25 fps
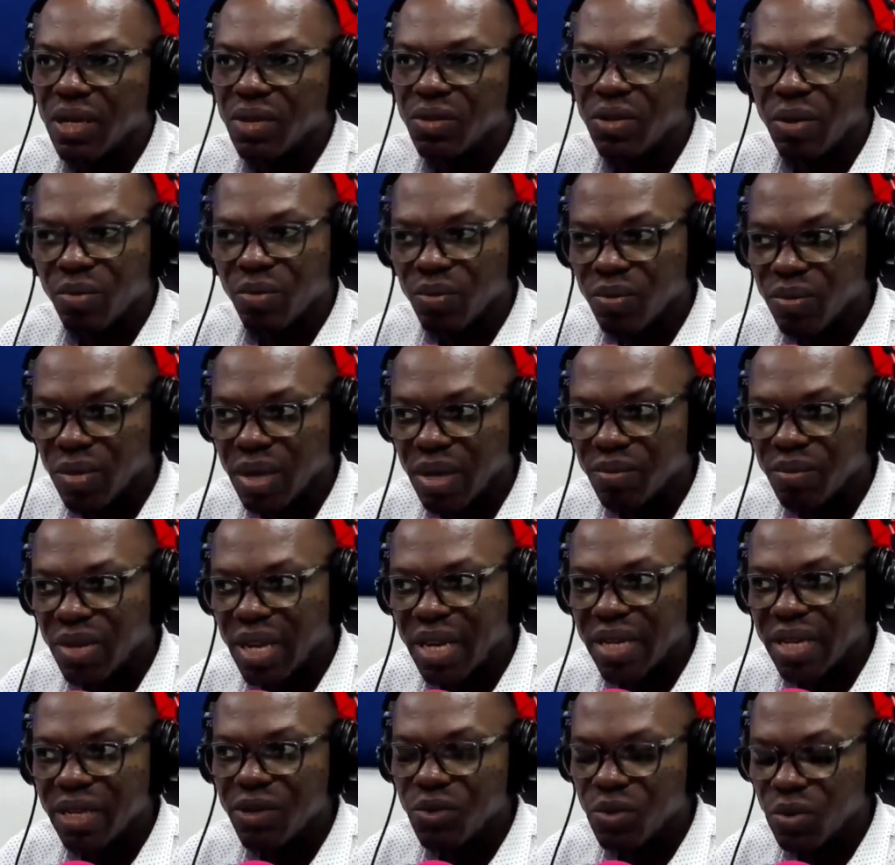I'm
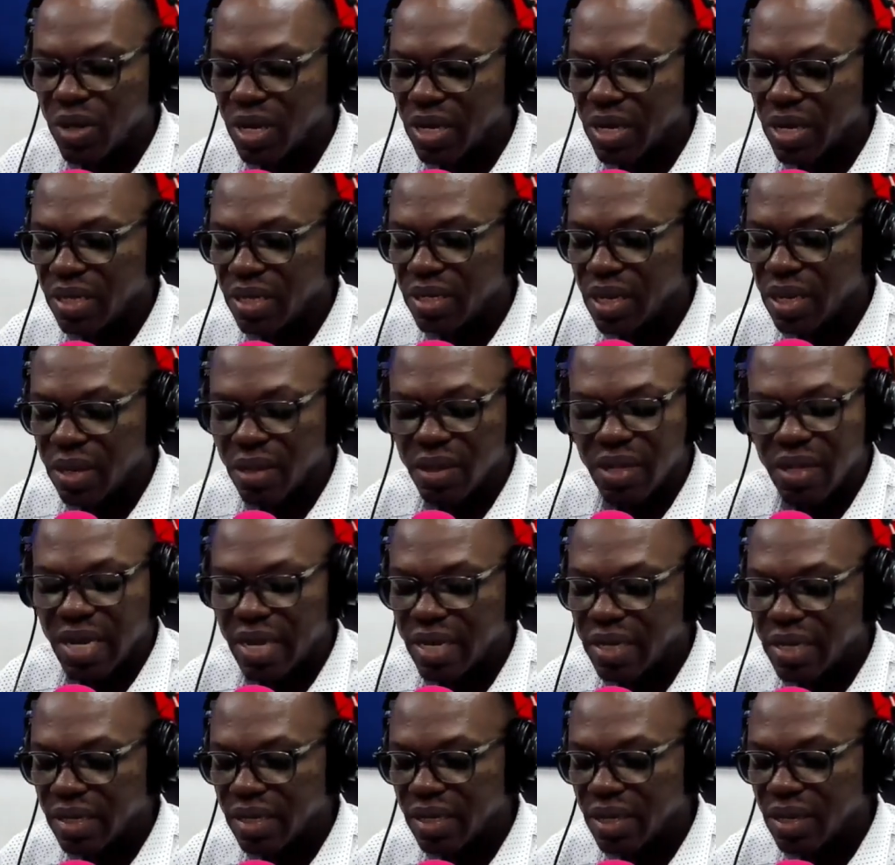likely to
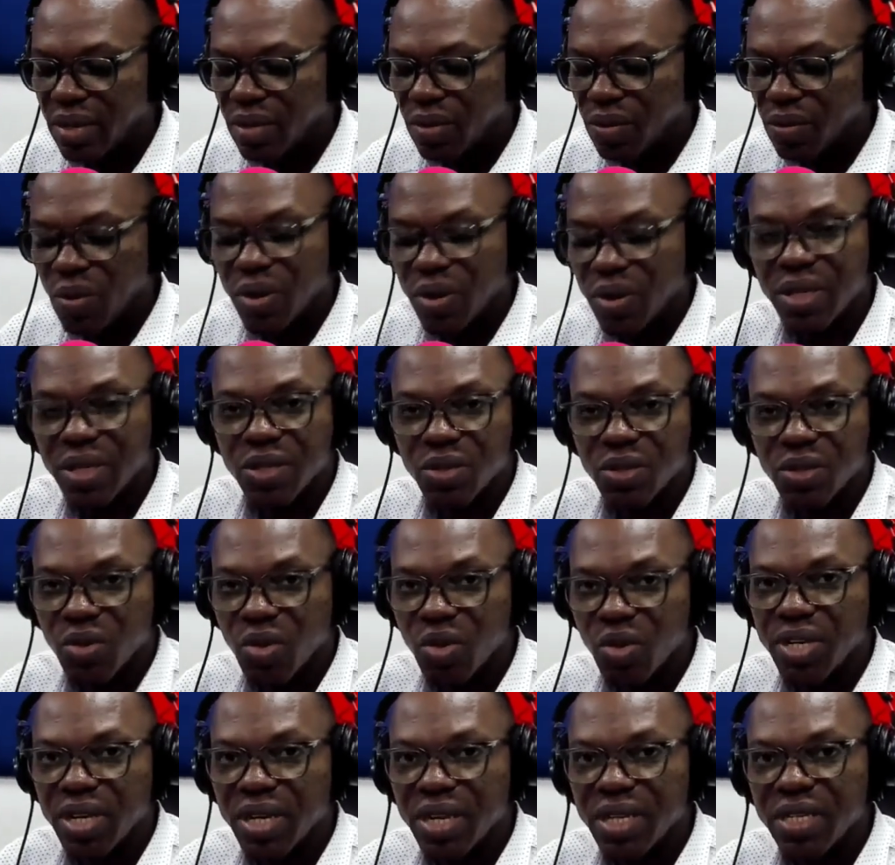learn what is
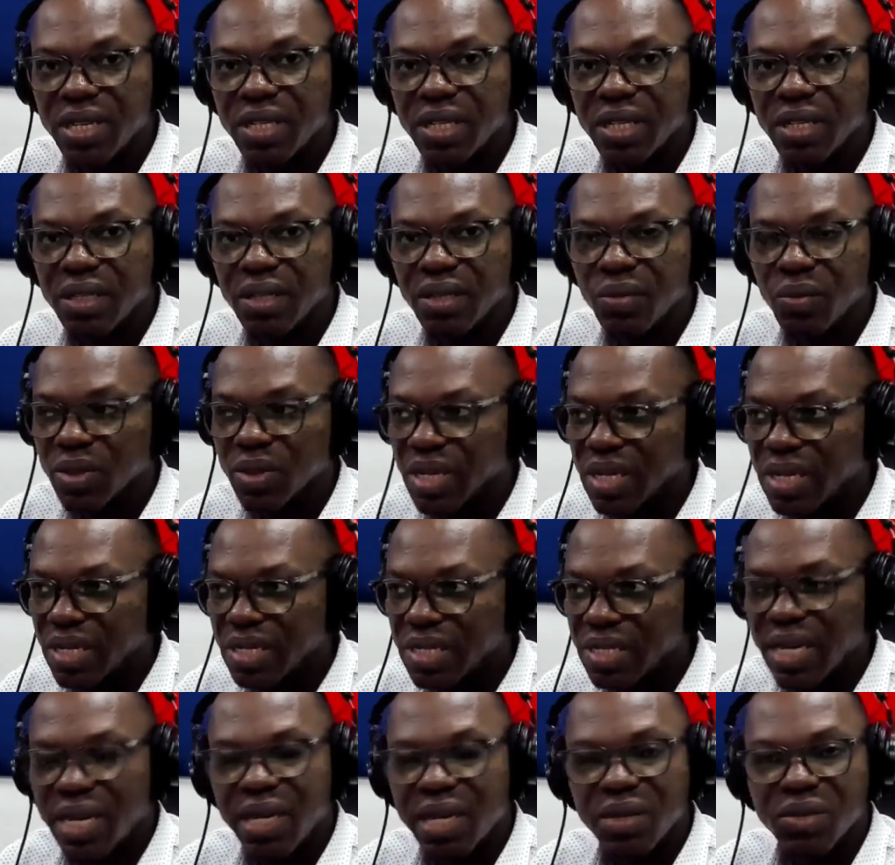communication, what are the
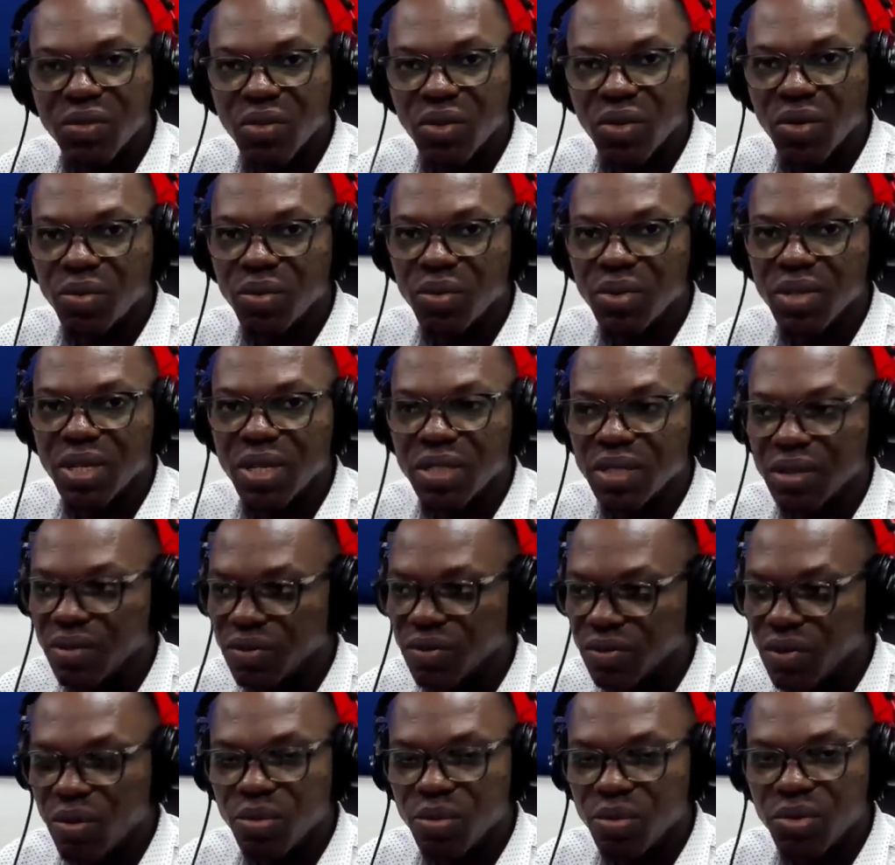types of communication,
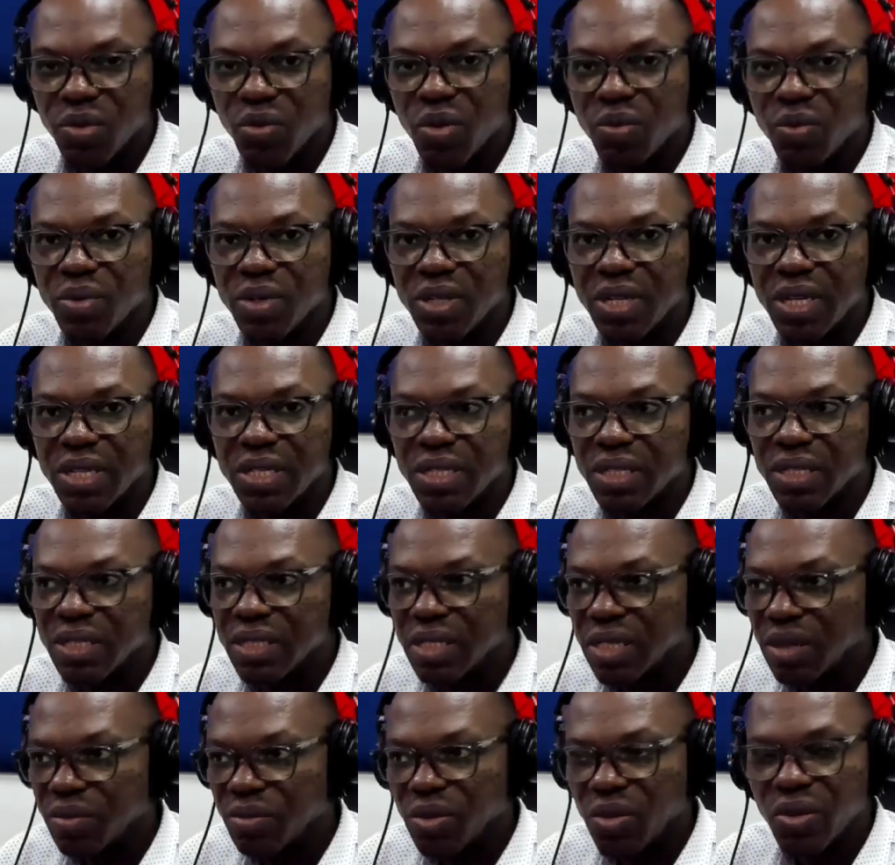forms of communication,
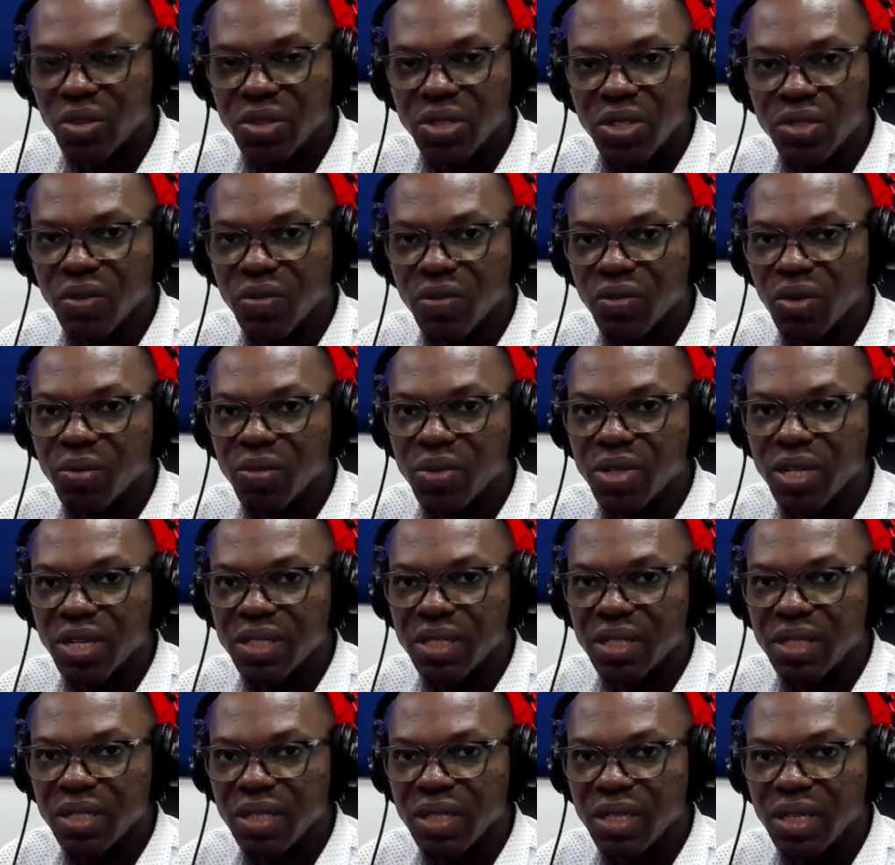terminologies of
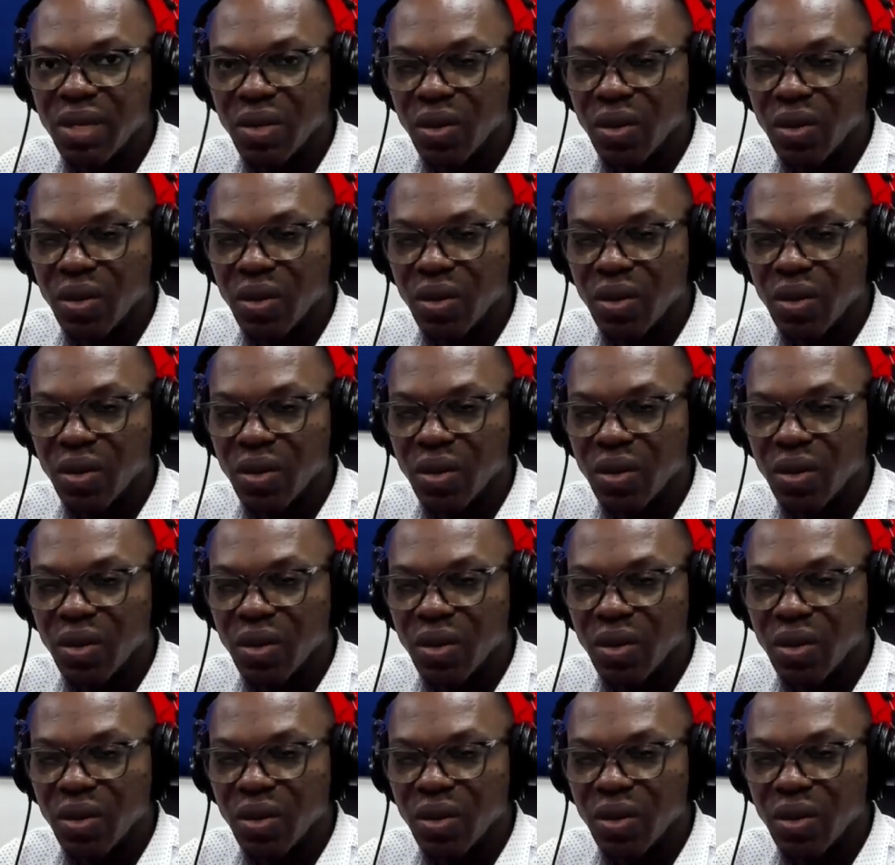communication.